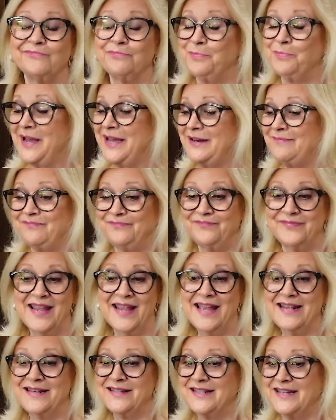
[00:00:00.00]
but
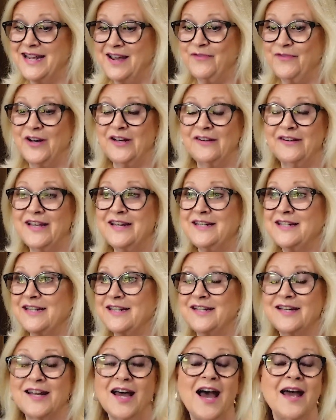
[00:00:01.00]
it definitely
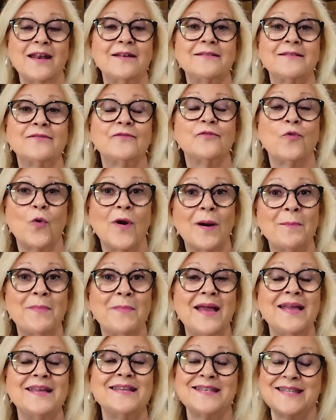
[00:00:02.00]
did not form
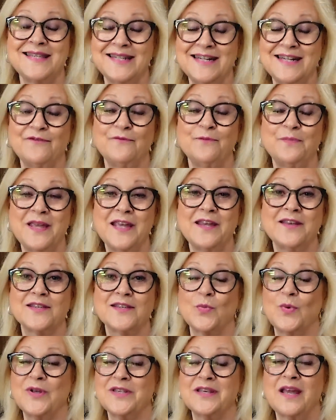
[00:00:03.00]
stiff
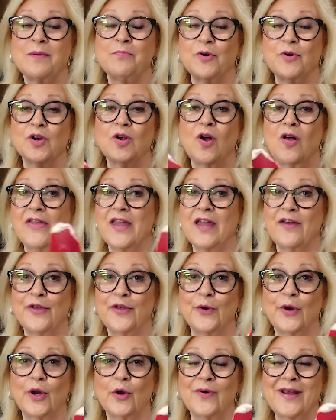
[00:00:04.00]
peaks once I put all the
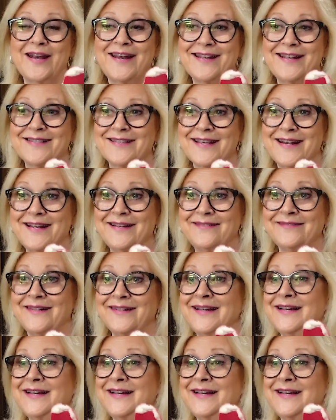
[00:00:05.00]
other ingredients in it.